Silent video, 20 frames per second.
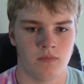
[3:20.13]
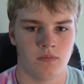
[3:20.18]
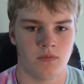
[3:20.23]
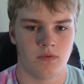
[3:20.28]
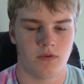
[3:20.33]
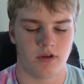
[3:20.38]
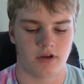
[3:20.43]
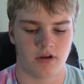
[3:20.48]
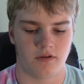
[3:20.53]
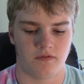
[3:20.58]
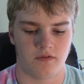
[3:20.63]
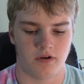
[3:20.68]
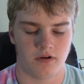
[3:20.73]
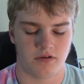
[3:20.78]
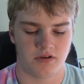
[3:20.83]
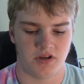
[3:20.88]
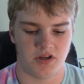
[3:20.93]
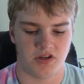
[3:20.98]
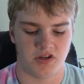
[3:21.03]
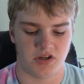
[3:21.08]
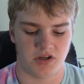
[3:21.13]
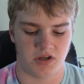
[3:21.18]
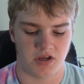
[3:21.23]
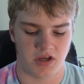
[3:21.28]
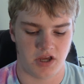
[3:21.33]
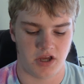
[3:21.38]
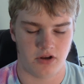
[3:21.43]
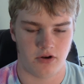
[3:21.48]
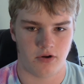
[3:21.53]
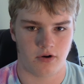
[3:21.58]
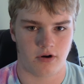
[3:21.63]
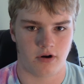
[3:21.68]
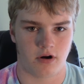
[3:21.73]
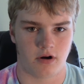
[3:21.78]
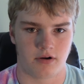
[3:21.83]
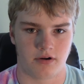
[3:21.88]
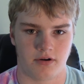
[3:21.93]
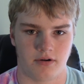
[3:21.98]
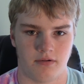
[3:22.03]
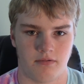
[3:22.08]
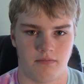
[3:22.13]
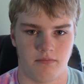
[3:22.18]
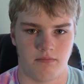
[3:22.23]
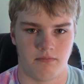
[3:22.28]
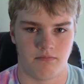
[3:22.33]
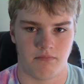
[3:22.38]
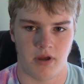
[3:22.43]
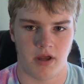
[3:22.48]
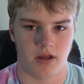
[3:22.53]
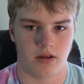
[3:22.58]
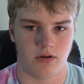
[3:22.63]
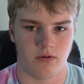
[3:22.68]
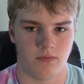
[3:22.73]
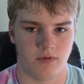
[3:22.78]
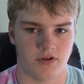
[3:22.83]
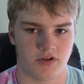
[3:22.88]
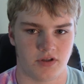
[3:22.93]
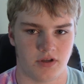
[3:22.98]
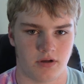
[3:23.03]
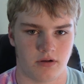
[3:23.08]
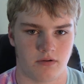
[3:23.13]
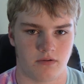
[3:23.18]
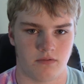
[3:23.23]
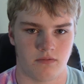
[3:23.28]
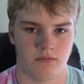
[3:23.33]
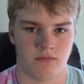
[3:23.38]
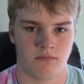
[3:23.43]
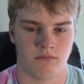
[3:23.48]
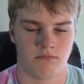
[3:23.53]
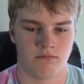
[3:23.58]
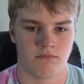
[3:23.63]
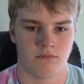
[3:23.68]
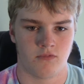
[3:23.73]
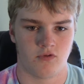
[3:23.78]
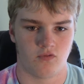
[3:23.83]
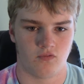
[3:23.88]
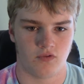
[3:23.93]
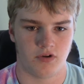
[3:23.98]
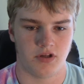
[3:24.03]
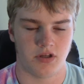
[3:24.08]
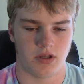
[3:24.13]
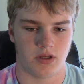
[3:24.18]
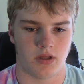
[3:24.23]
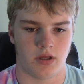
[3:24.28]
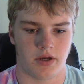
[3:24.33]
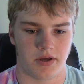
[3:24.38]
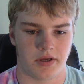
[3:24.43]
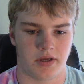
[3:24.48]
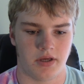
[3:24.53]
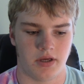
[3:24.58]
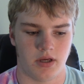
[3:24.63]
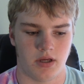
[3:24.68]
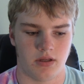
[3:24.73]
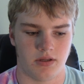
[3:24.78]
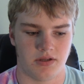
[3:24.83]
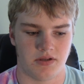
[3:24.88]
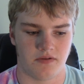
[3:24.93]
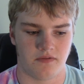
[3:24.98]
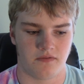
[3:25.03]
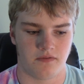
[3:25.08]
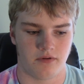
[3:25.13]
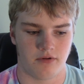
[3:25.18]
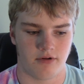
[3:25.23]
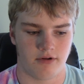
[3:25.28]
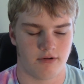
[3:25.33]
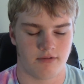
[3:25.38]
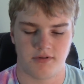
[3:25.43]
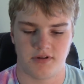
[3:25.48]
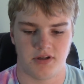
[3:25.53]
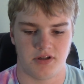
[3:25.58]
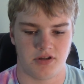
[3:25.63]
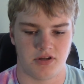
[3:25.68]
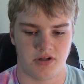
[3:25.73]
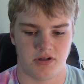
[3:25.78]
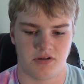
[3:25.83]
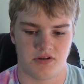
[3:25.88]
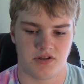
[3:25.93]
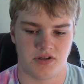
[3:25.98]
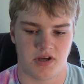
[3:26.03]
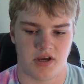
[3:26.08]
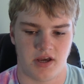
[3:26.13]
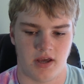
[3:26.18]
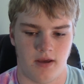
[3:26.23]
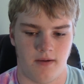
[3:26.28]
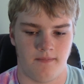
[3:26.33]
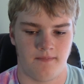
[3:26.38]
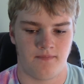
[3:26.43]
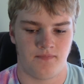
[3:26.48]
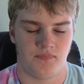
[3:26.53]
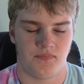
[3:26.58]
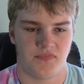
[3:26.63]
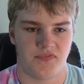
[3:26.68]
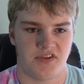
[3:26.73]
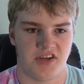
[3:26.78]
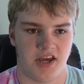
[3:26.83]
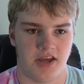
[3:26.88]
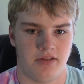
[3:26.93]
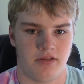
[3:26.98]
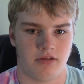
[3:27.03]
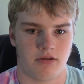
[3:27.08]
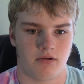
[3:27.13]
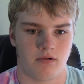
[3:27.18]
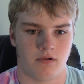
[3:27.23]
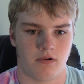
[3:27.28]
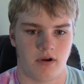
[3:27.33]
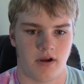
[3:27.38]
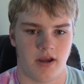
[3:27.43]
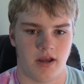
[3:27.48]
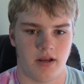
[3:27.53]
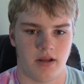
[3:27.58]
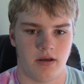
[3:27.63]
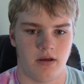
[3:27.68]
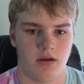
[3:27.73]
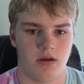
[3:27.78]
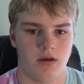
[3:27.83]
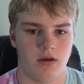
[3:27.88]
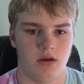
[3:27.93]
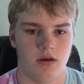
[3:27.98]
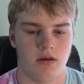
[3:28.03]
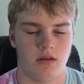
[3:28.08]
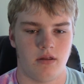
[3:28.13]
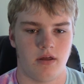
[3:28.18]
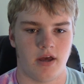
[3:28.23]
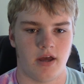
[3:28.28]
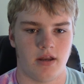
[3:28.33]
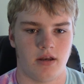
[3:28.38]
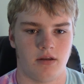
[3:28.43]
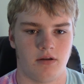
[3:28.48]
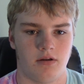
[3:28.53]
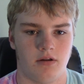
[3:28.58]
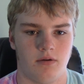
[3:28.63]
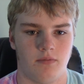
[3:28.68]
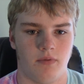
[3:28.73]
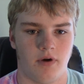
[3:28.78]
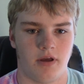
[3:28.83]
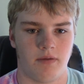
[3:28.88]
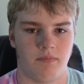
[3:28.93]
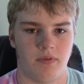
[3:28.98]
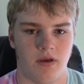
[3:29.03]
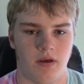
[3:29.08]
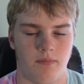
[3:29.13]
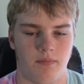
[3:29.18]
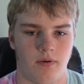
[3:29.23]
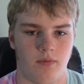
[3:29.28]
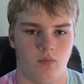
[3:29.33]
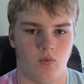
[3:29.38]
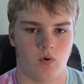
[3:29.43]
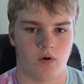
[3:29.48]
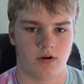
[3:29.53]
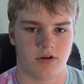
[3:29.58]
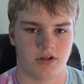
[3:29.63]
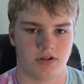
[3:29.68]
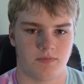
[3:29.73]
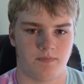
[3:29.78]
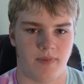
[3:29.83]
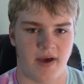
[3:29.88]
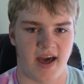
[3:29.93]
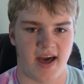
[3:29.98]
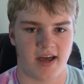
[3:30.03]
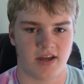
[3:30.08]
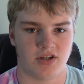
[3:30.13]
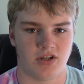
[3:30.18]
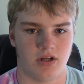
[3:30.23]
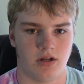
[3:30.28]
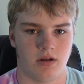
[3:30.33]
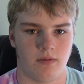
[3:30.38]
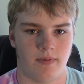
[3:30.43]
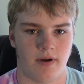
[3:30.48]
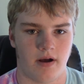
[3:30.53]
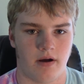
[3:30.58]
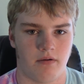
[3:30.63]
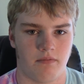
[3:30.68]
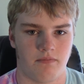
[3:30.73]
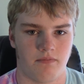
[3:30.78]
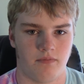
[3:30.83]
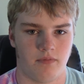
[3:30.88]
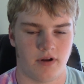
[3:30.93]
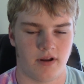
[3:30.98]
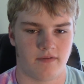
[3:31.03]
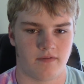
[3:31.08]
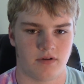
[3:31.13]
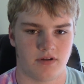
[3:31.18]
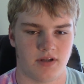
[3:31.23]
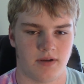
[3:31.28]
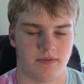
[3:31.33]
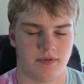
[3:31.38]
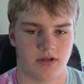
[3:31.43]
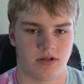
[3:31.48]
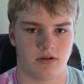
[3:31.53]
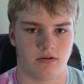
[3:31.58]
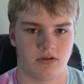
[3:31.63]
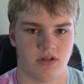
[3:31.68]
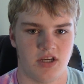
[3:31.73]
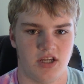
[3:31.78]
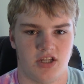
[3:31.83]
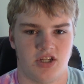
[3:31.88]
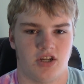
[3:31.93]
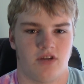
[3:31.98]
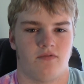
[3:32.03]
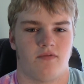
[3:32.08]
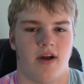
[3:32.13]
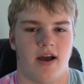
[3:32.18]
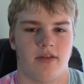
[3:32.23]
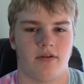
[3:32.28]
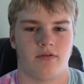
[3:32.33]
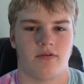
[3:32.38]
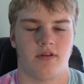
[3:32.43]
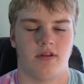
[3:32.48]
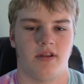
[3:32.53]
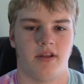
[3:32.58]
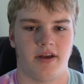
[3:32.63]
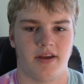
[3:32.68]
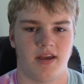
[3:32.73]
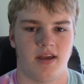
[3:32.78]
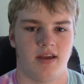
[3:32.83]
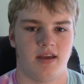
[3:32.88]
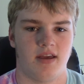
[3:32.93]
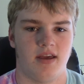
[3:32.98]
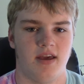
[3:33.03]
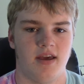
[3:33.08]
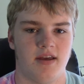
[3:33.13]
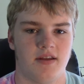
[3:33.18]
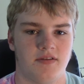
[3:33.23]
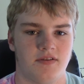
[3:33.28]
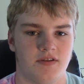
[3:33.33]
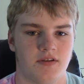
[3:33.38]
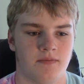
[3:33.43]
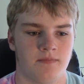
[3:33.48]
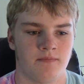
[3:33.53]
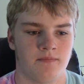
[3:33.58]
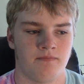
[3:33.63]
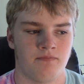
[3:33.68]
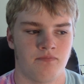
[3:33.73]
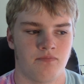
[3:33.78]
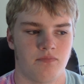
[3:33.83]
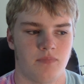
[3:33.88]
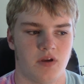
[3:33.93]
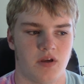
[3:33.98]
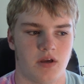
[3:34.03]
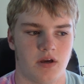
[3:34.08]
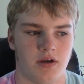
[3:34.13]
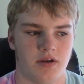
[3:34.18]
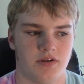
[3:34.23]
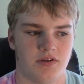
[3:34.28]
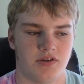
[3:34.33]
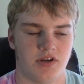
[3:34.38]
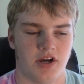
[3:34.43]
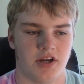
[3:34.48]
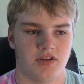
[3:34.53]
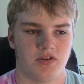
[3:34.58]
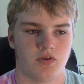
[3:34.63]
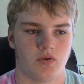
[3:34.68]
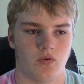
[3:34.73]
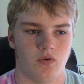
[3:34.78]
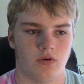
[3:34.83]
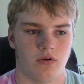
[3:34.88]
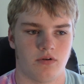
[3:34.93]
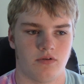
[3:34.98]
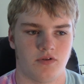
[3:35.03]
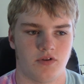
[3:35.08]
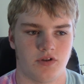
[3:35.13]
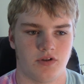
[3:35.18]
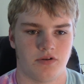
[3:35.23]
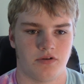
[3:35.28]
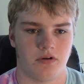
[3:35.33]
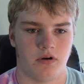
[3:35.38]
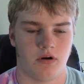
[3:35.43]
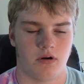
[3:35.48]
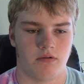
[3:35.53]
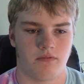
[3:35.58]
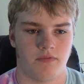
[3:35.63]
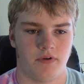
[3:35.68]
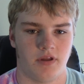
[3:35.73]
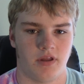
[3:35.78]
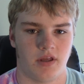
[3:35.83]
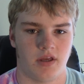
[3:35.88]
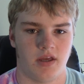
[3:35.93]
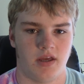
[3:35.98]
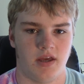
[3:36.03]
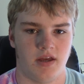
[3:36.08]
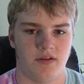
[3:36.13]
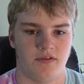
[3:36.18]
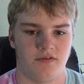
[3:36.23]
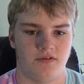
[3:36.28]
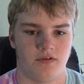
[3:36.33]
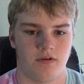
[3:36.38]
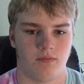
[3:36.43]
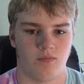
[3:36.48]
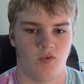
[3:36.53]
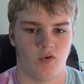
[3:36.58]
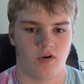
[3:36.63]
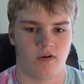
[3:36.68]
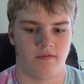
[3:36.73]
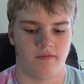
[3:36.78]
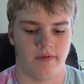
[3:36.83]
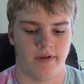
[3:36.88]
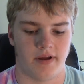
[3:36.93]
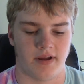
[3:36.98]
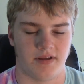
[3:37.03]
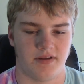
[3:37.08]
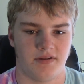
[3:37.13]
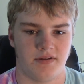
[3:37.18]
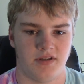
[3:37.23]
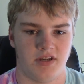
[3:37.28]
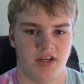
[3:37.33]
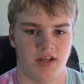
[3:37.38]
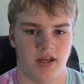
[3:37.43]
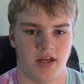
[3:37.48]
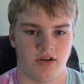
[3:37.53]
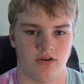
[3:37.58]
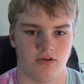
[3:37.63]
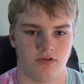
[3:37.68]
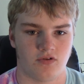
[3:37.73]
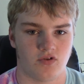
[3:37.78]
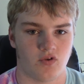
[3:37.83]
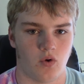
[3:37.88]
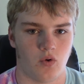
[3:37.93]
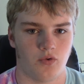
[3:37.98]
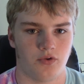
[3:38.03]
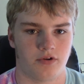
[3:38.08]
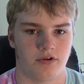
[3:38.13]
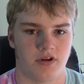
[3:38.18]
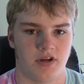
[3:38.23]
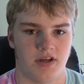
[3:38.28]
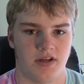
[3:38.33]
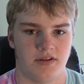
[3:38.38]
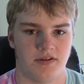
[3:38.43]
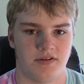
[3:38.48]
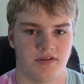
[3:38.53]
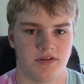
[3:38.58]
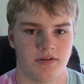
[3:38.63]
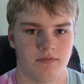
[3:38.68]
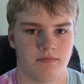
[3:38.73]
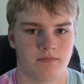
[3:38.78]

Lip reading: Like if you're teaching kindergarten, man, you must really like kids. If you're teaching, say, 10th grade, then you might be a bit more just passionate about whatever subject you're teaching rather than liking kids, because high schoolers aren't really kids, they're more of like teenagers, older kids.